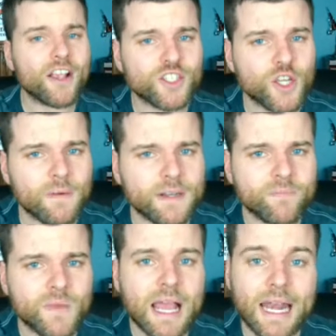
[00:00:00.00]
deserve it.
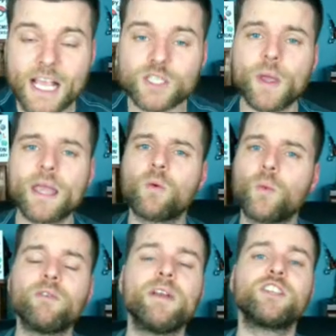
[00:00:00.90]
Last week,
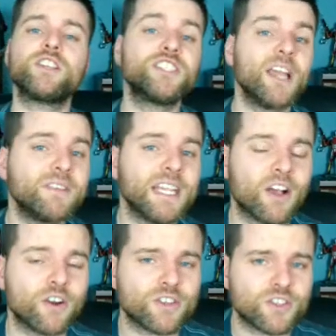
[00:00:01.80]
we reached
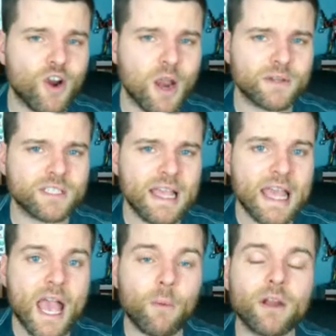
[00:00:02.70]
1,700 subscribers,
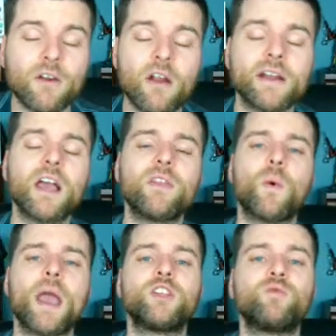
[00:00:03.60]
and we are already on the
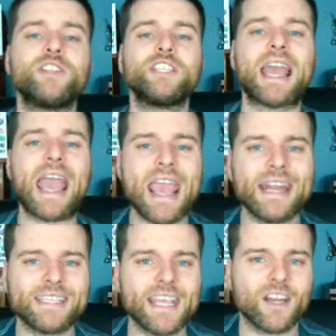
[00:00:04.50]
way to reaching
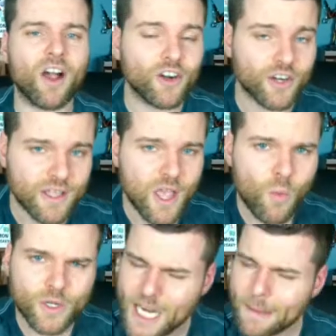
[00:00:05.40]
1,800,
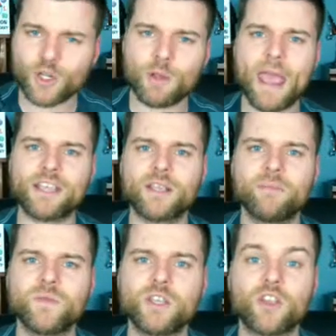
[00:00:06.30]
which is absolutely amazing.
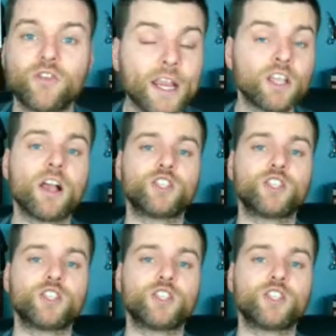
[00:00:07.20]
And thank you guys so